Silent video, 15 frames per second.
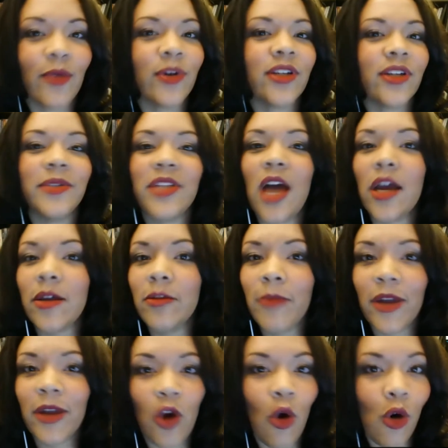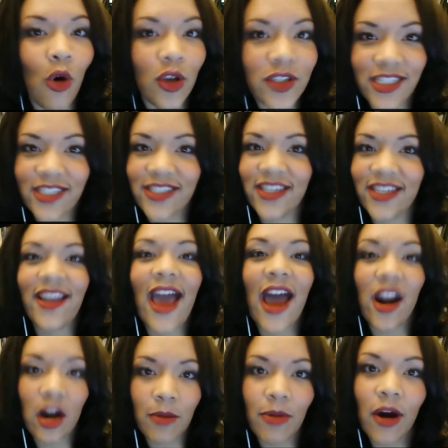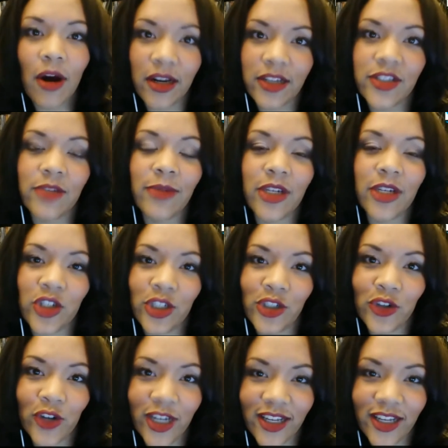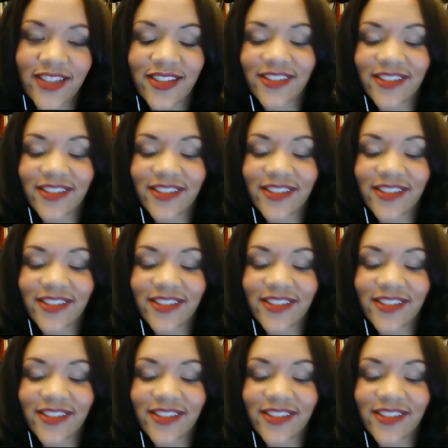We're going to be talking about the whole season at our party, so make sure you join us.